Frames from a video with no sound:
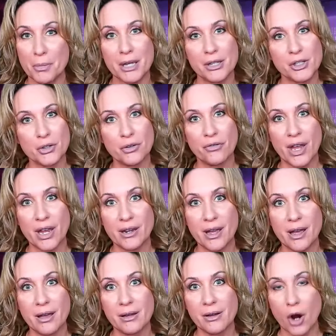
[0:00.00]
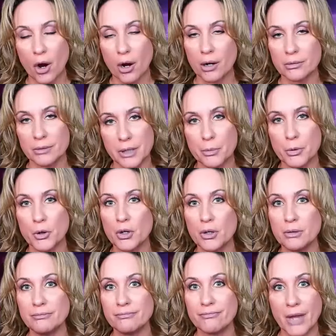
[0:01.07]
Pennsylvania are
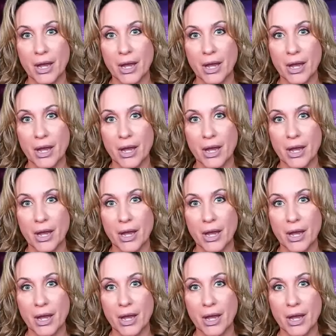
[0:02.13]
liberal